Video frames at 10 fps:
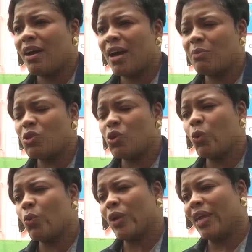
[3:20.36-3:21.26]
Um,
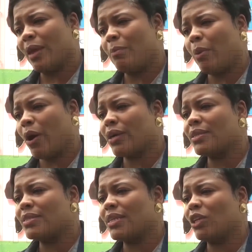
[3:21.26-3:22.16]
so we
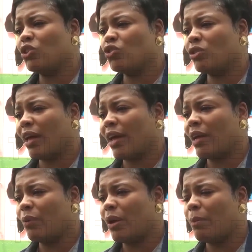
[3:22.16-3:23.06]
embarked in
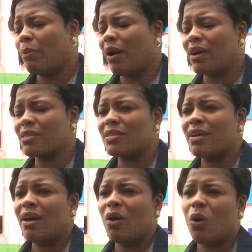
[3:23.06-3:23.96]
July, we embarked
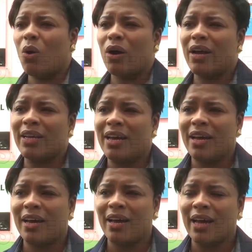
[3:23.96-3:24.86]
on
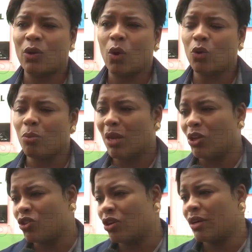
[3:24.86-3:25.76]
uh, an
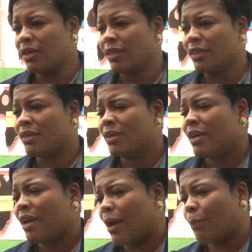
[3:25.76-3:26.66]
automation
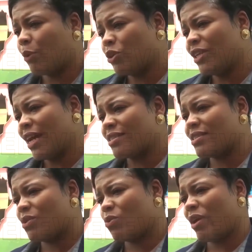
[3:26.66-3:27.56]
uh,
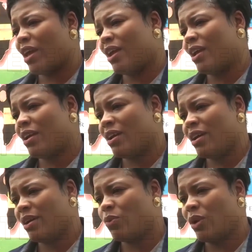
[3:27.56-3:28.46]
project where
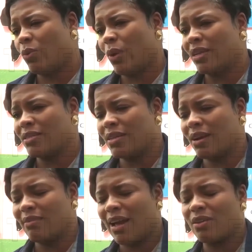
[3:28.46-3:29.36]
we went
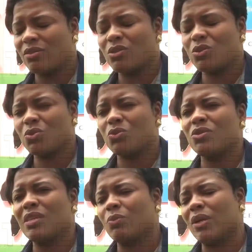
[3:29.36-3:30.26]
around
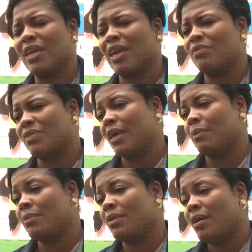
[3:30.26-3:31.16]
schools and we gave
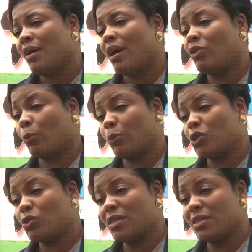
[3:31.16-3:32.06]
them uh, the
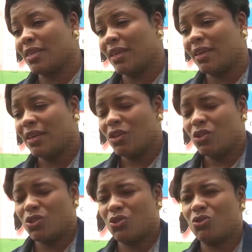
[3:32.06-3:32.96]
opportunity
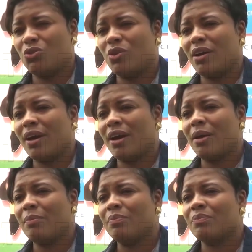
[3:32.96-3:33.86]
to
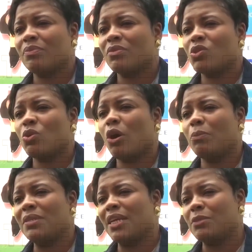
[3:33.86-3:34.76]
um, to
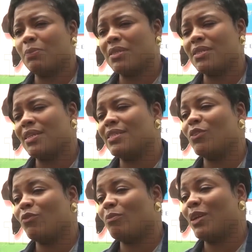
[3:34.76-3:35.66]
update pertinent
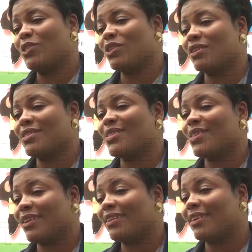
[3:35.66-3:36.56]
information
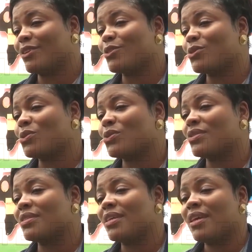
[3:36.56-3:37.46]
concerning their
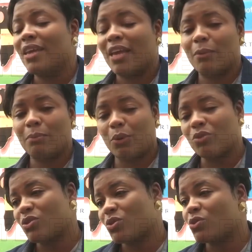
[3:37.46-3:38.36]
schools in
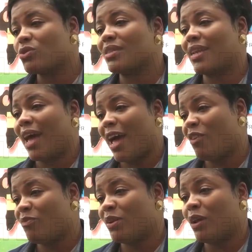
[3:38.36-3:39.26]
both schools that
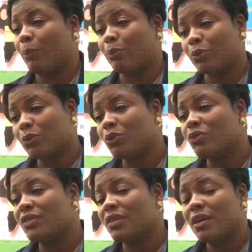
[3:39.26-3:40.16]
have been
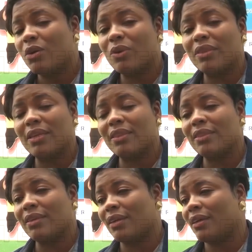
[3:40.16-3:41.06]
approved
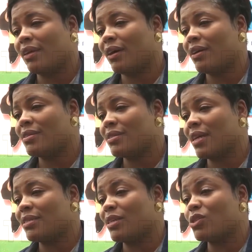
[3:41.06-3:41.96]
within the uh,
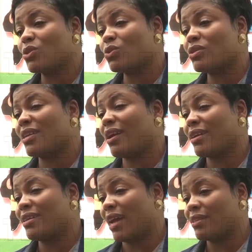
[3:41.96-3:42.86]
state and schools that
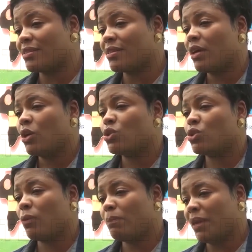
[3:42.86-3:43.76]
are yet
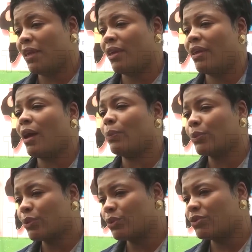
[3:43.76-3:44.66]
to be
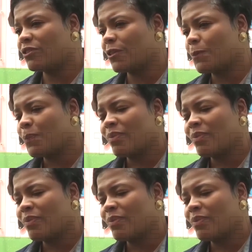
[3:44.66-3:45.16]
approved.